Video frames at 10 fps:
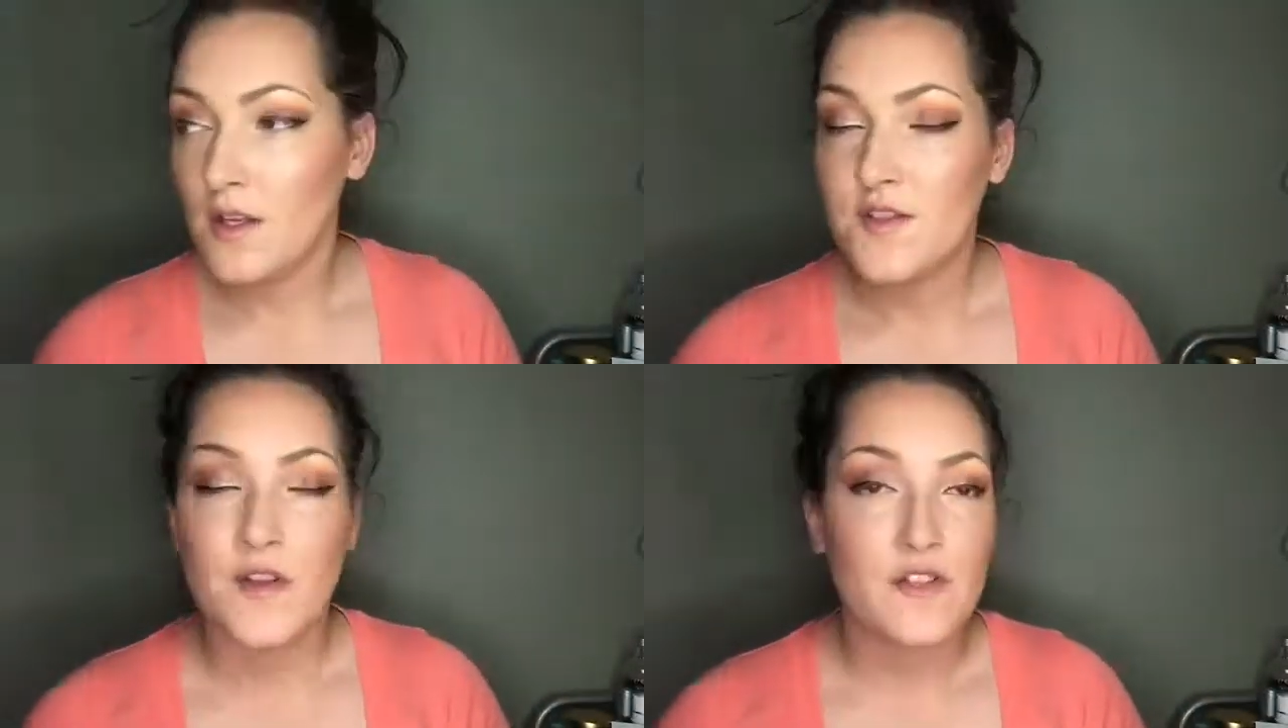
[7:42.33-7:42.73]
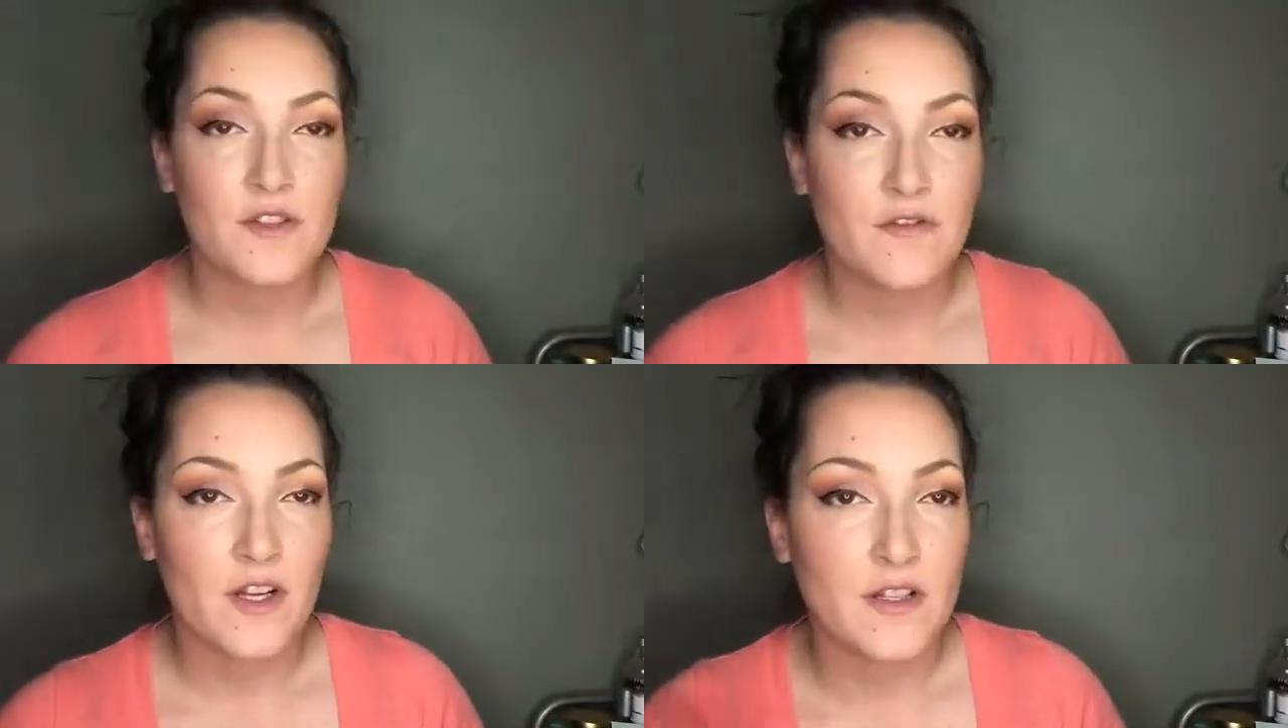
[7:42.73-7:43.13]
So I
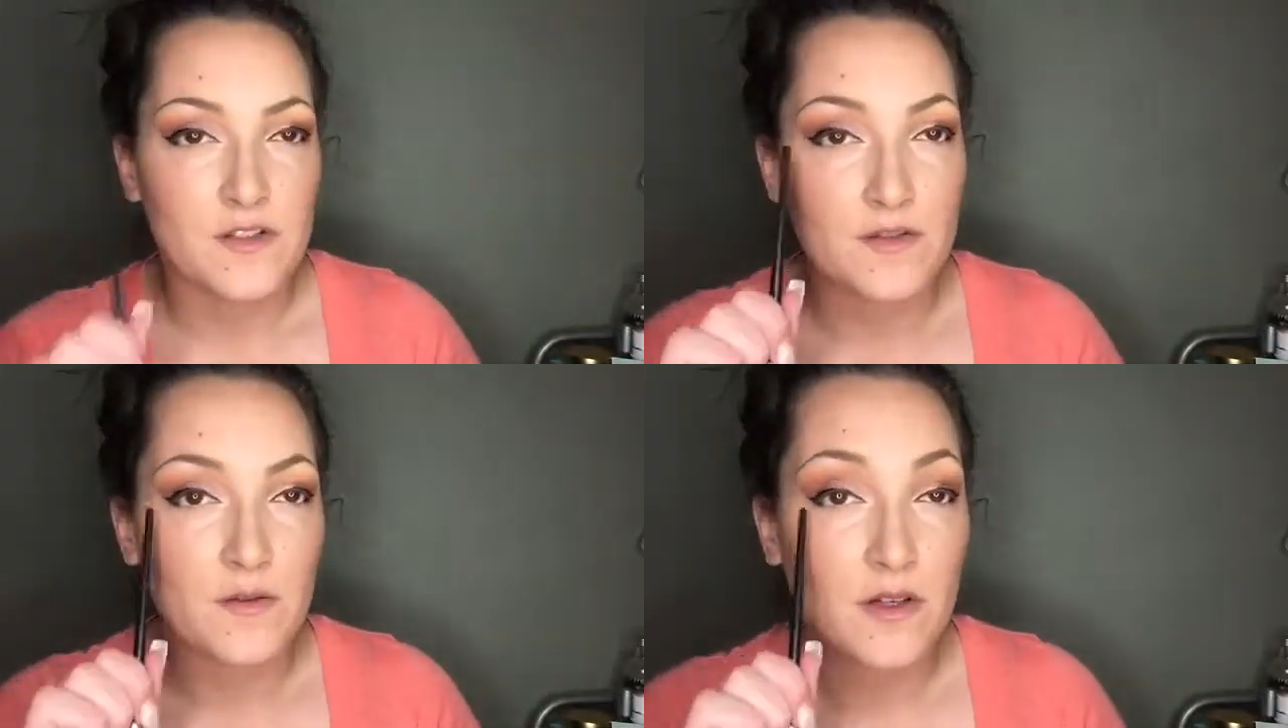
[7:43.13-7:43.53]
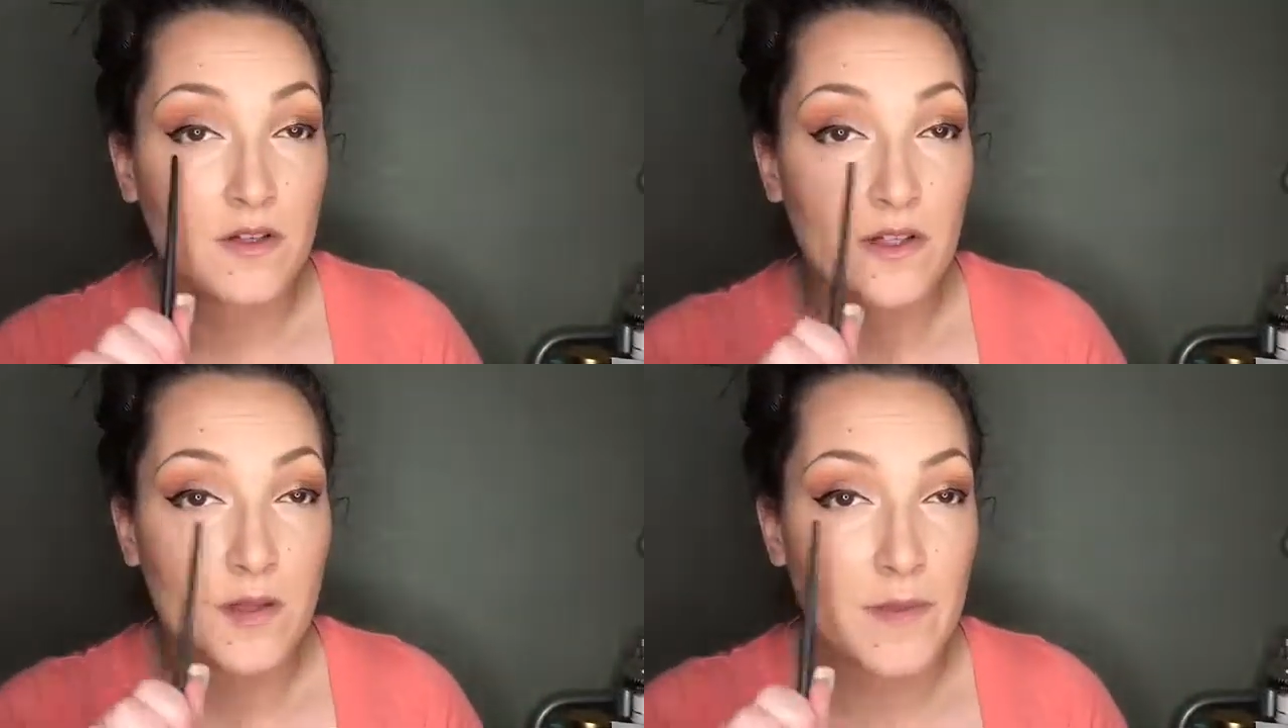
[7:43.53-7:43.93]
actually forgot to do
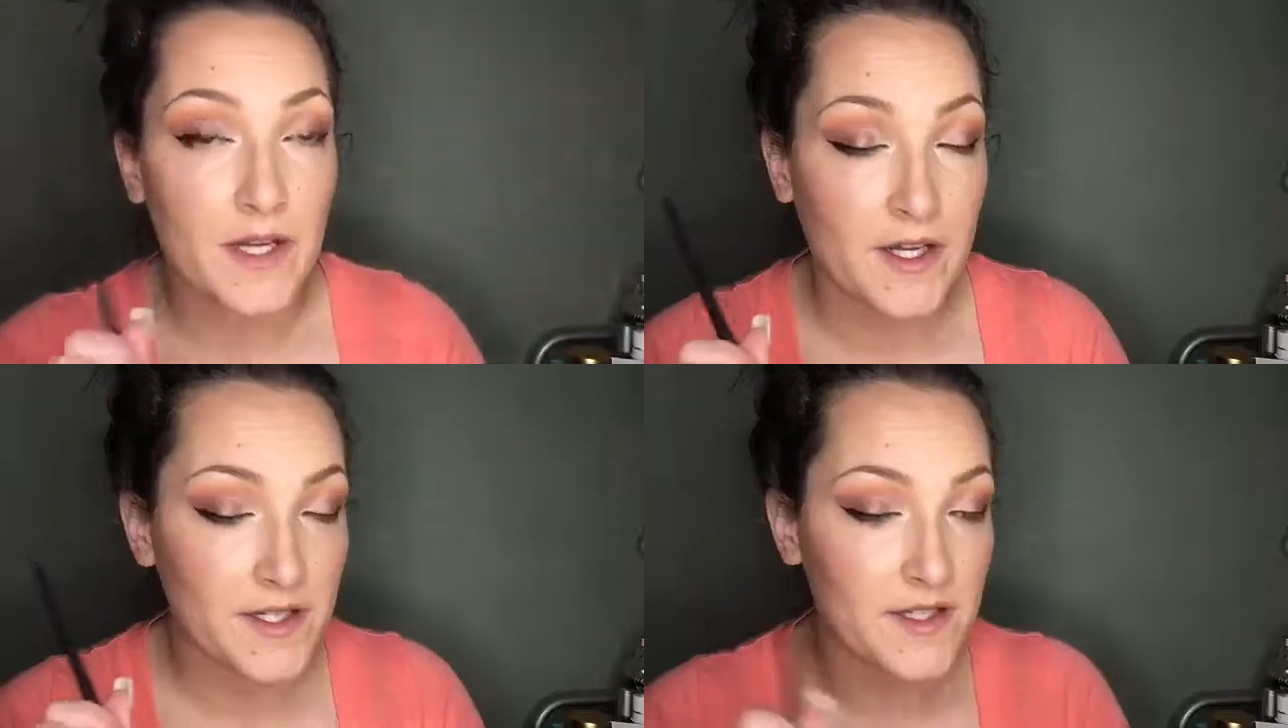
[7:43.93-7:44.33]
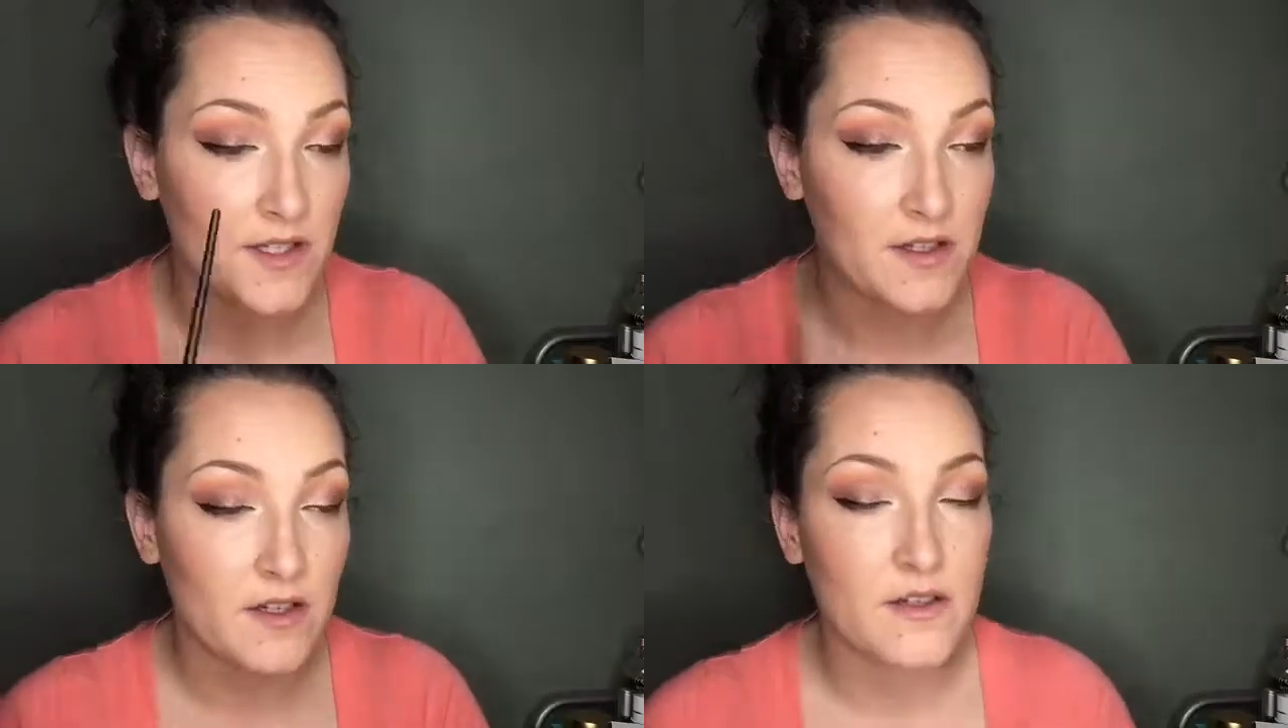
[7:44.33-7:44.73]
underneath my eyes, and
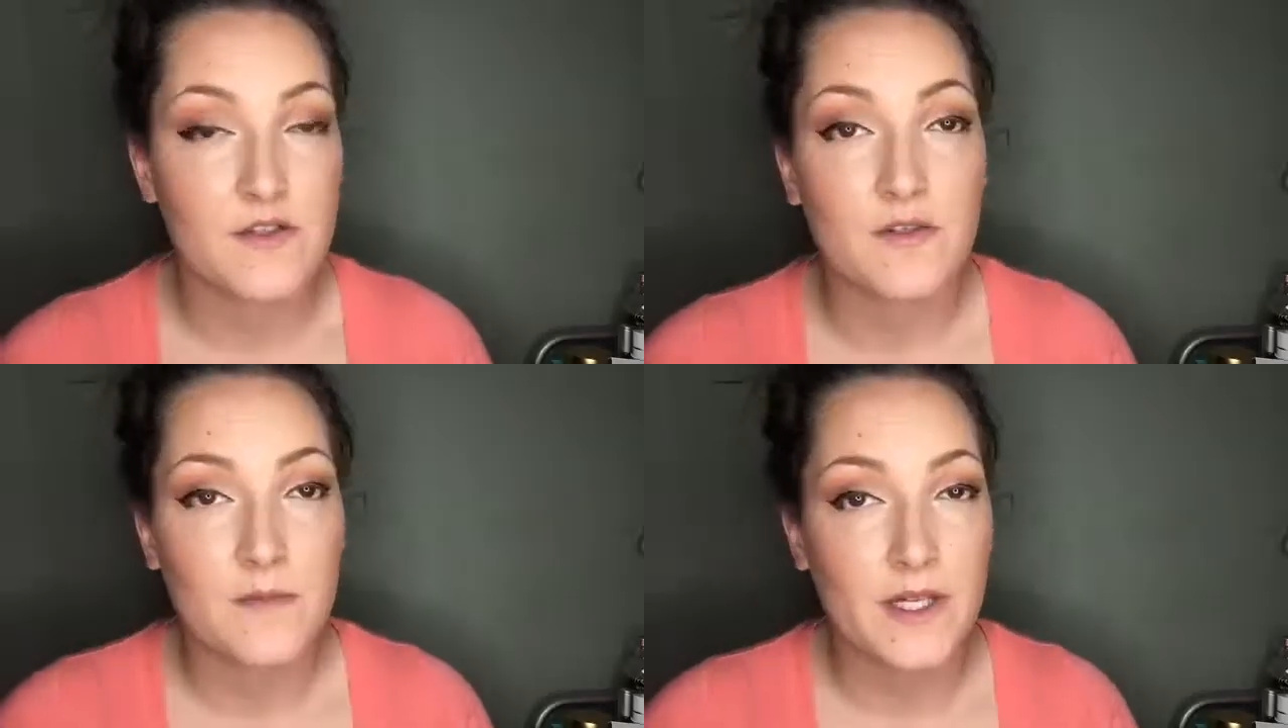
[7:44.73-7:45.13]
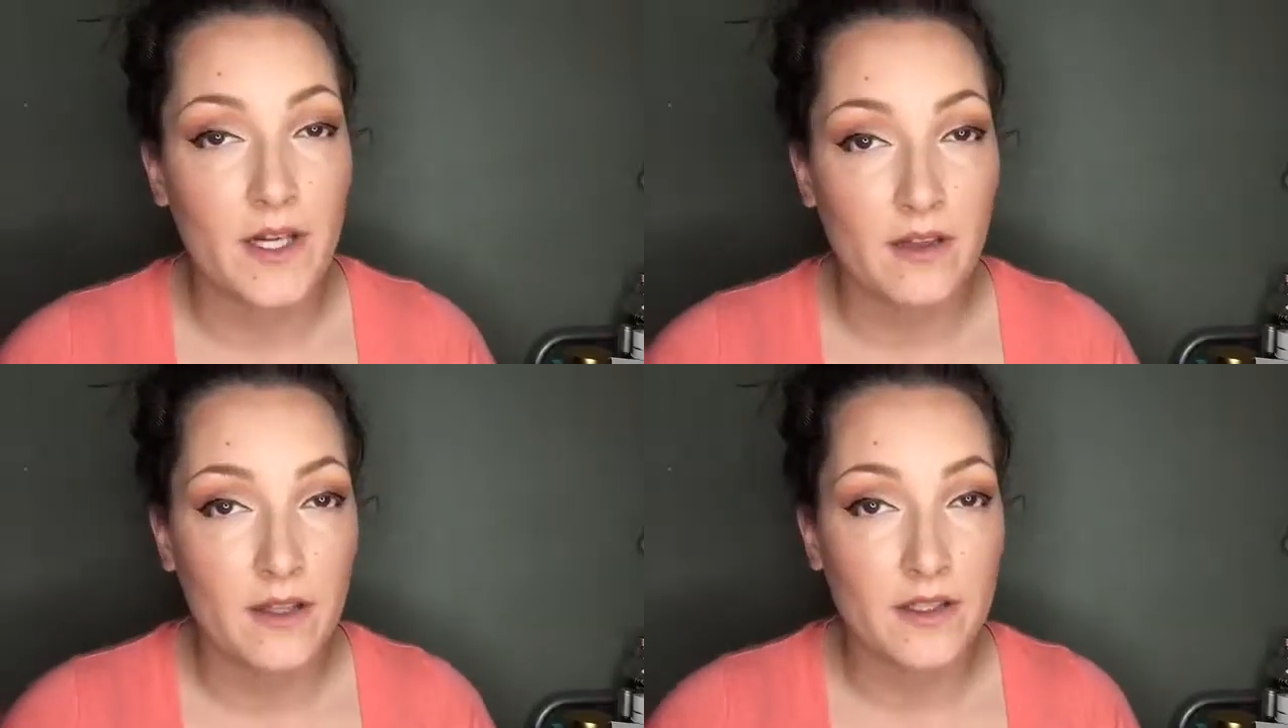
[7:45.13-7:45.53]
I started doing my
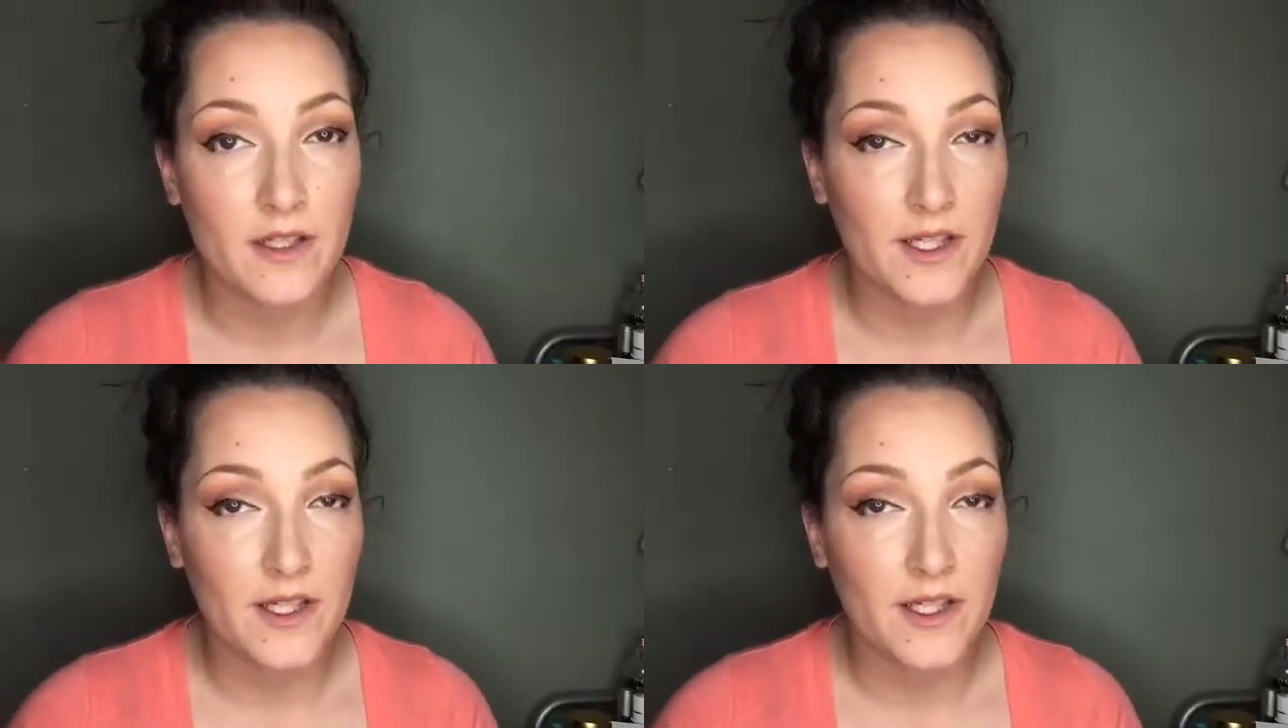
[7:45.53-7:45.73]
eyeliner.